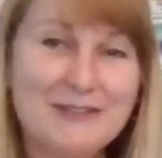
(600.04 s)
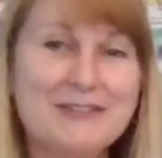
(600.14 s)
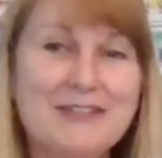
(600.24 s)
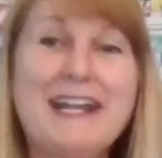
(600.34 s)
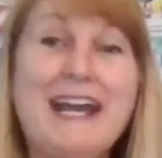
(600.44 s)
or
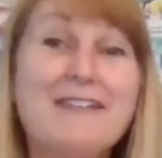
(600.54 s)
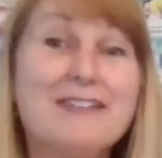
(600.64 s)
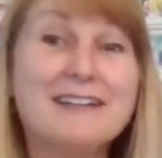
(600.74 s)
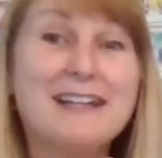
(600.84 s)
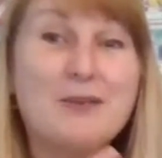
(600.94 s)
try to have
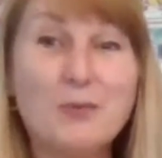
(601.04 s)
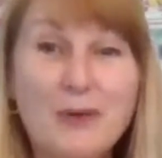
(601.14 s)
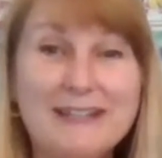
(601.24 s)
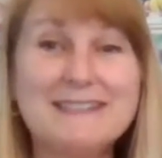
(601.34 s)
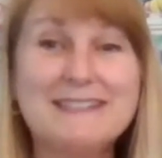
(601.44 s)
it on like
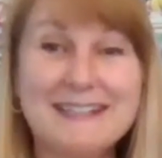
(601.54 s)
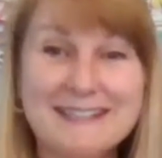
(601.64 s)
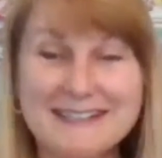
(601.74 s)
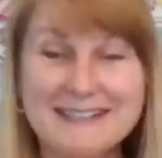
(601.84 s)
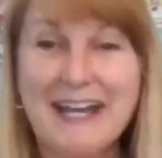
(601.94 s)

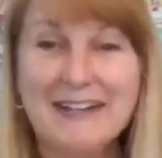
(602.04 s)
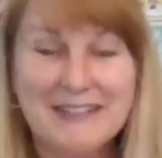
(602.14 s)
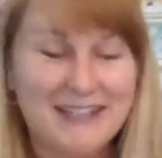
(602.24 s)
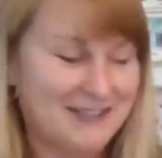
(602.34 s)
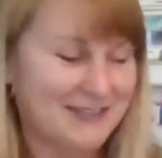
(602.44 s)
wednesdays and
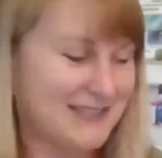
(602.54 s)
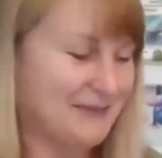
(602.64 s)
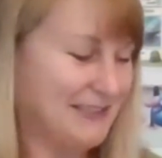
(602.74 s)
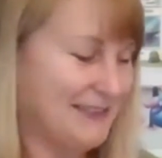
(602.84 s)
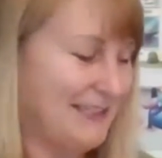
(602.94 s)
saturdays or
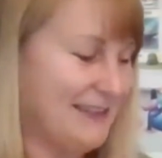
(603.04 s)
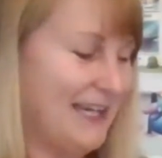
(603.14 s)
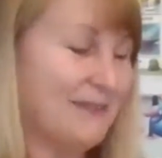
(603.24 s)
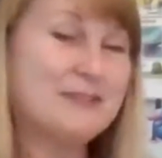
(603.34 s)
something like that